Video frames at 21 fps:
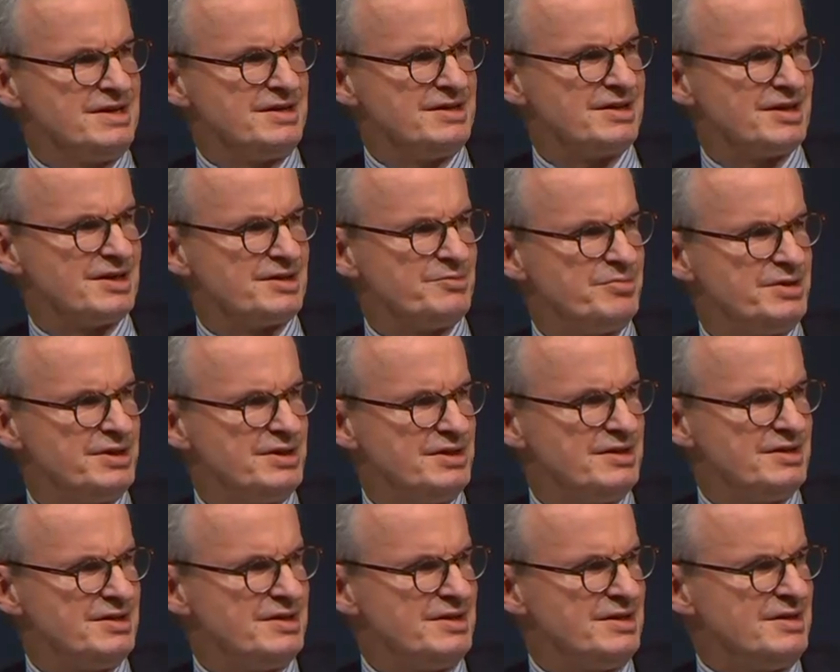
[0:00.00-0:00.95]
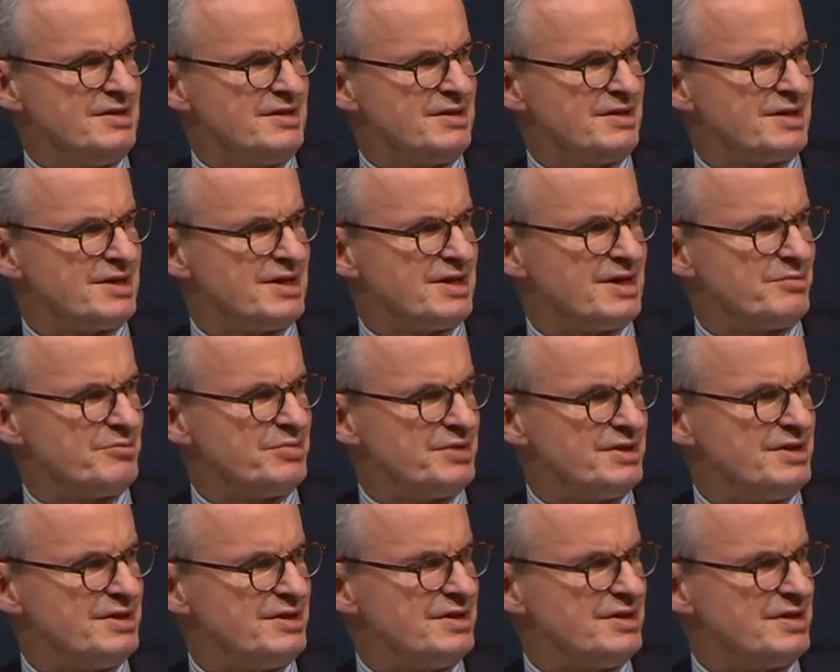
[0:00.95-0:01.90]
EIB can
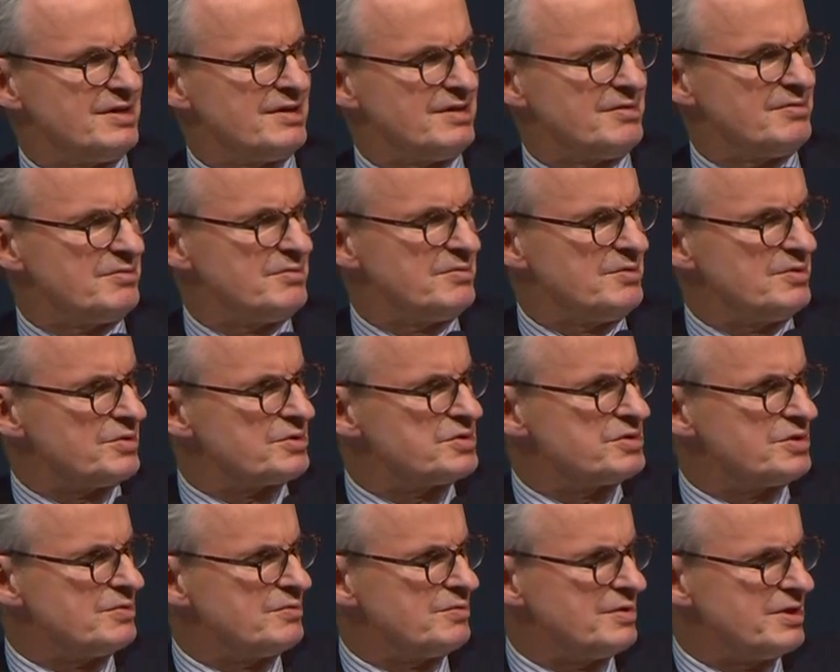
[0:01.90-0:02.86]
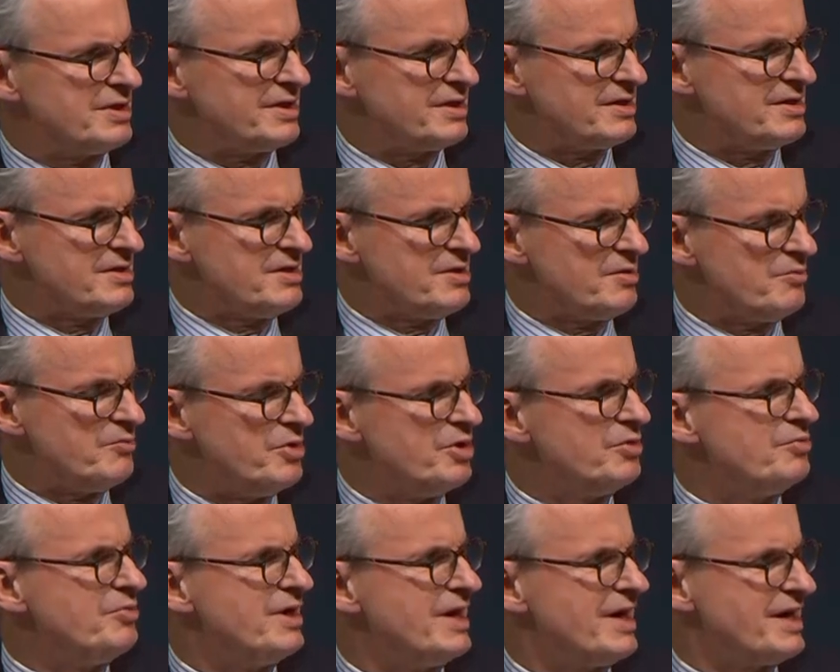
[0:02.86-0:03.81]
be not only
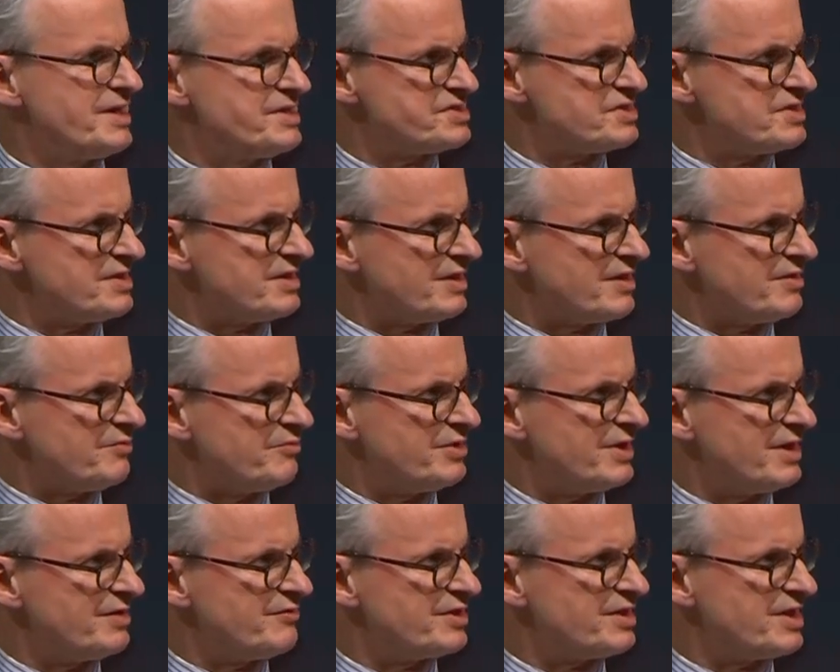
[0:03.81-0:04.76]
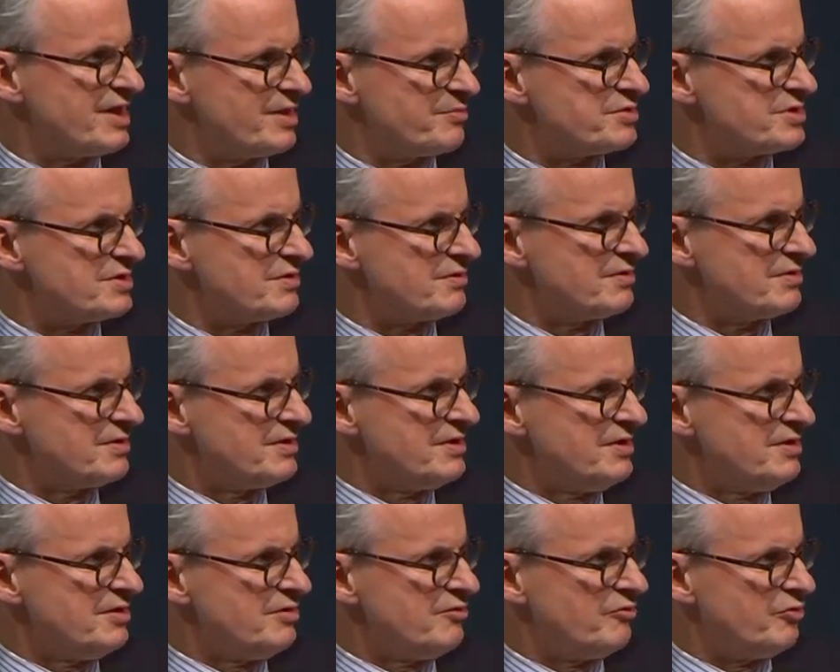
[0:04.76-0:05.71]
mobilizing private capital
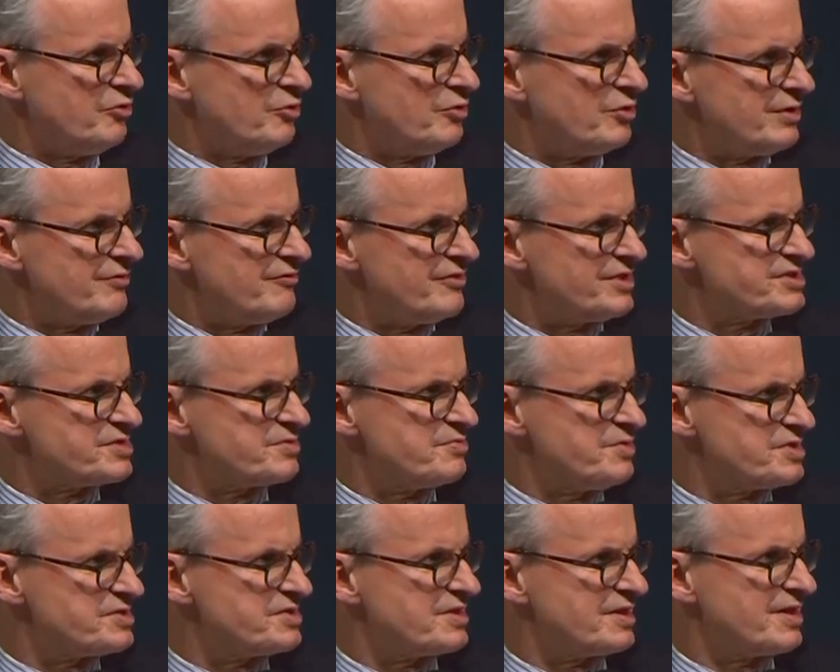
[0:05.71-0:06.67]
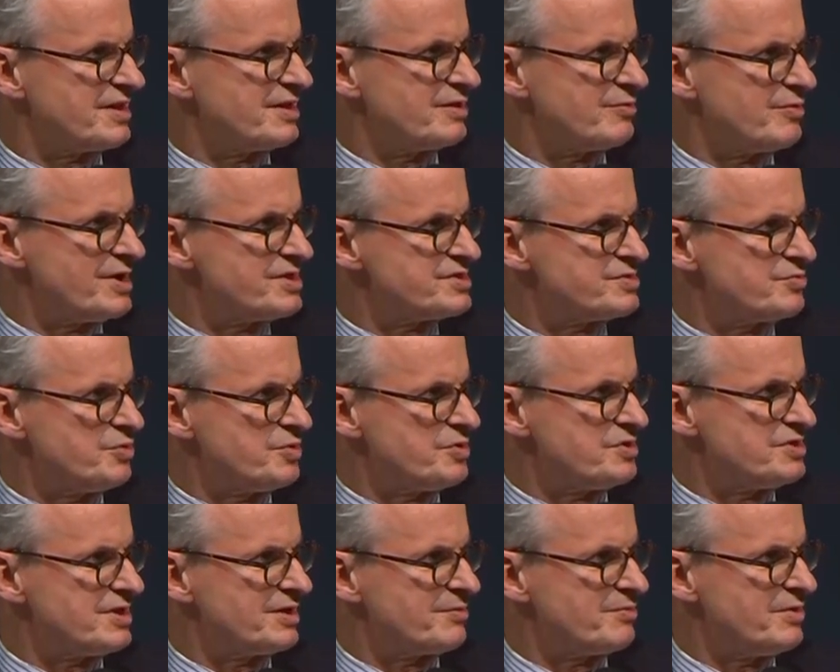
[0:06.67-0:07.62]
for investments that otherwise
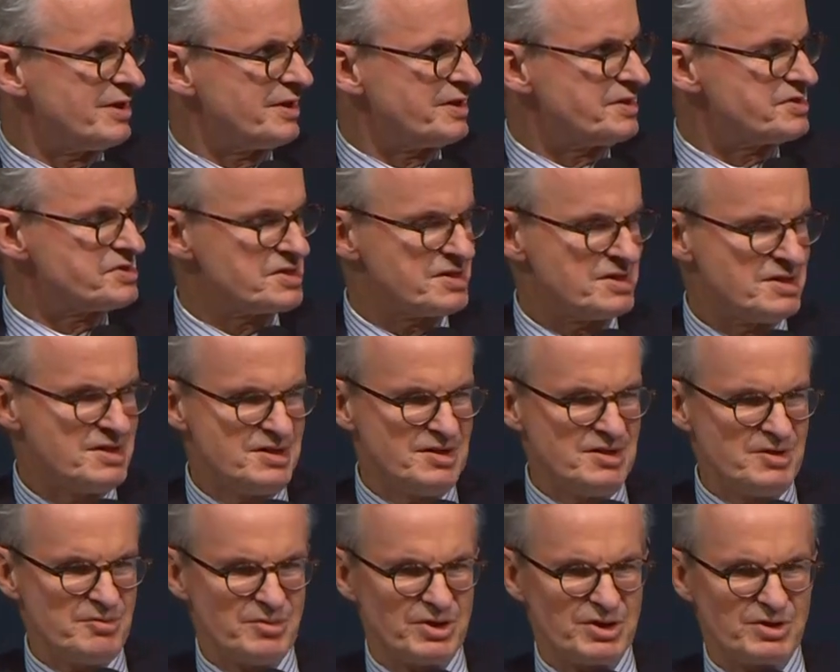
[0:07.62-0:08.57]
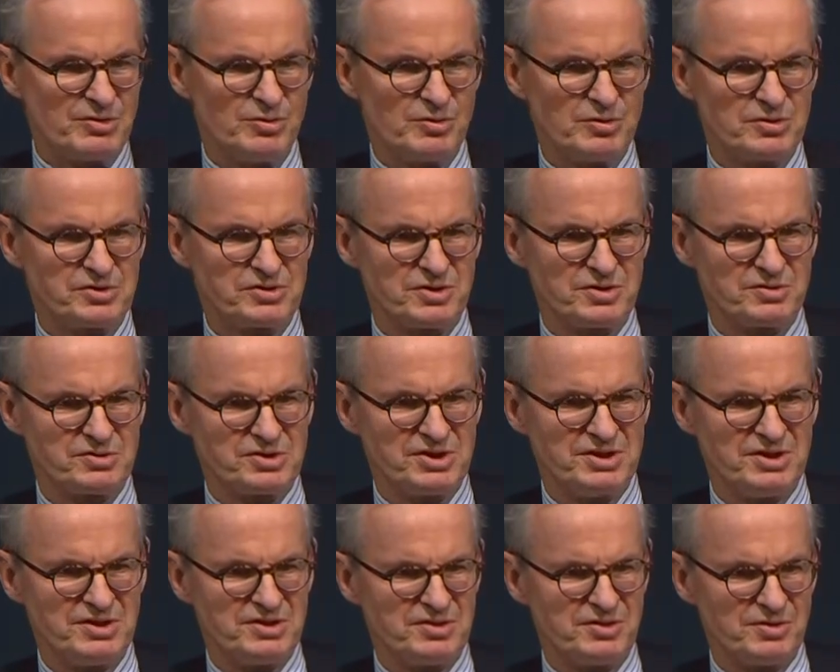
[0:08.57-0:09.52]
wouldn't take place, but also
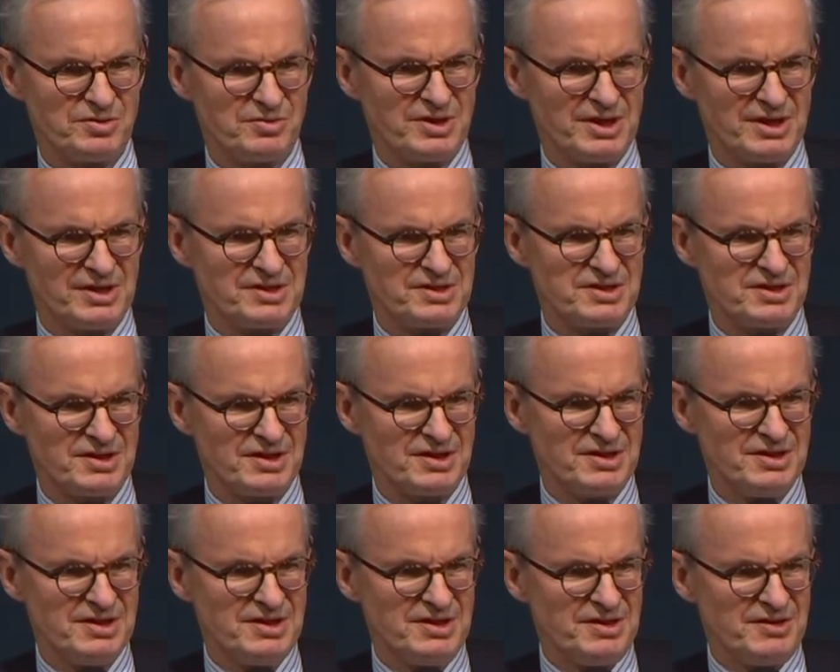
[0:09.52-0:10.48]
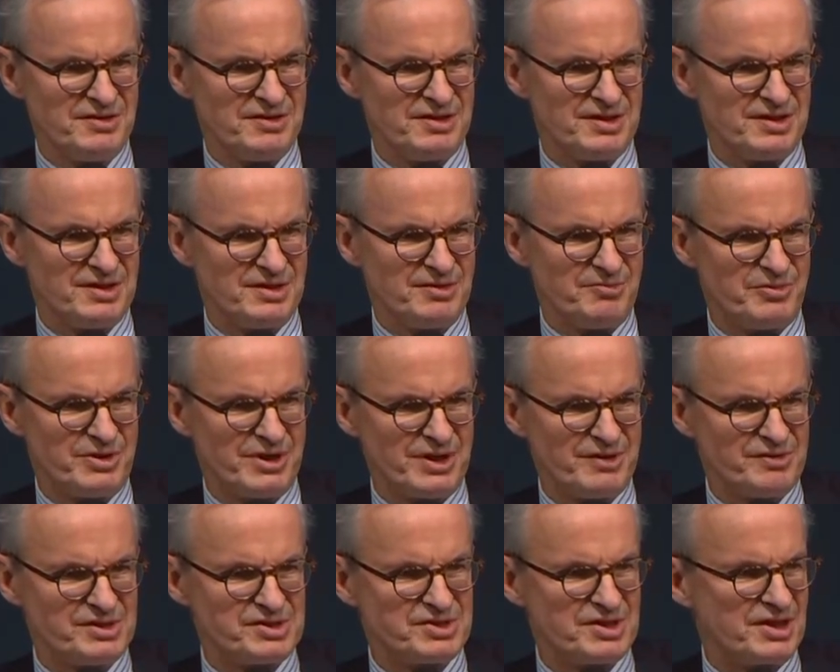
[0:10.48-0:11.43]
see to that the
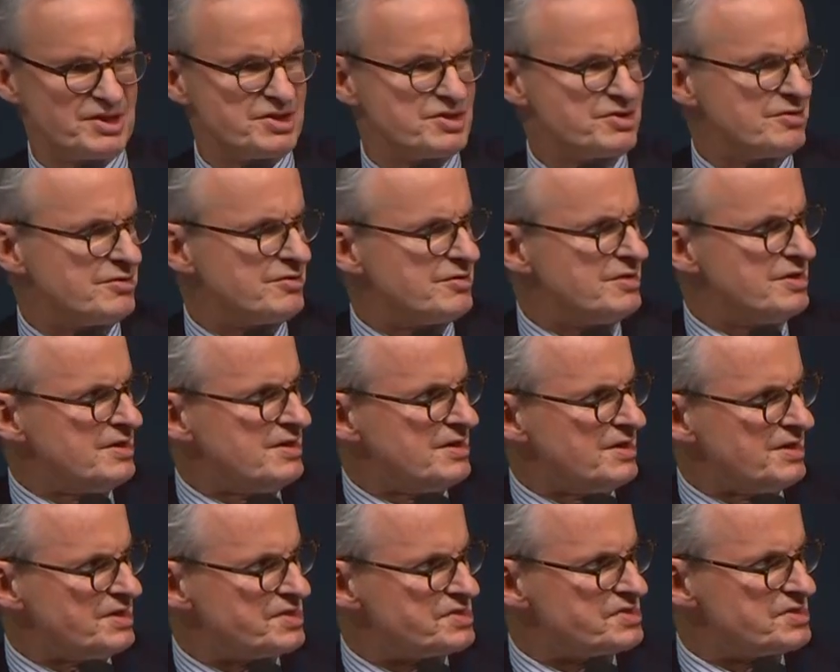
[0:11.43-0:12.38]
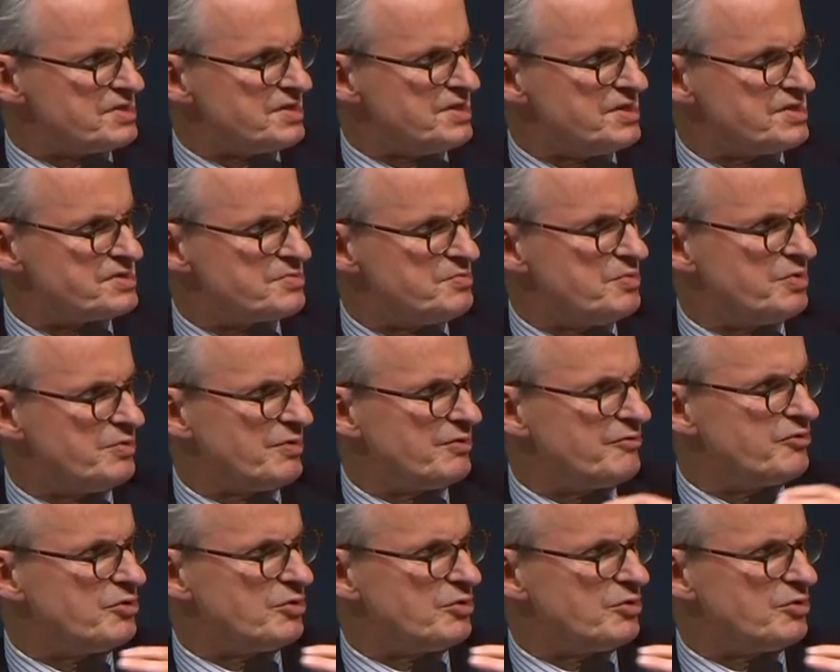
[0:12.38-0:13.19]
private sector is moving